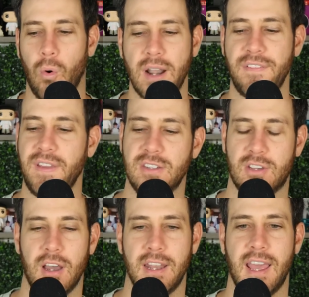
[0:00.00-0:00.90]
What if he's
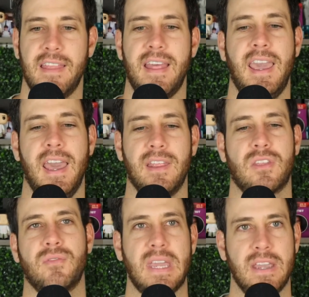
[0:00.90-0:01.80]
good and they hit
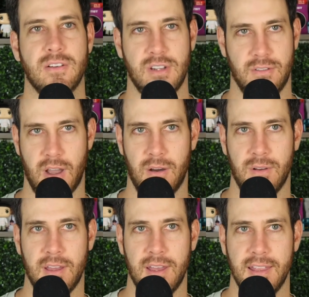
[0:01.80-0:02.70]
3 years in a row?
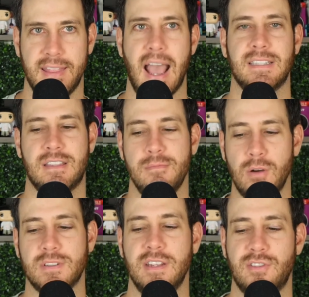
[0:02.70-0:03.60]
That's the
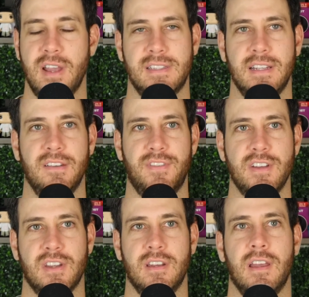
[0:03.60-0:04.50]
most interesting
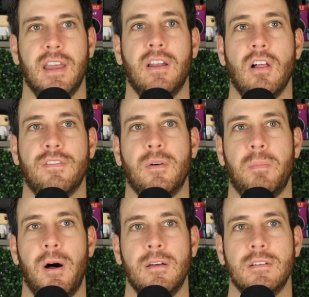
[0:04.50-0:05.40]
division in all of
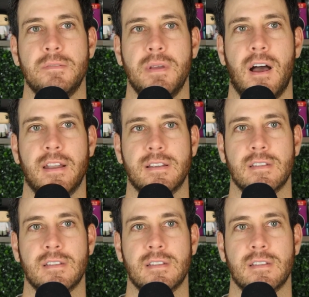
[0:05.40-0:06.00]
football, to be honest.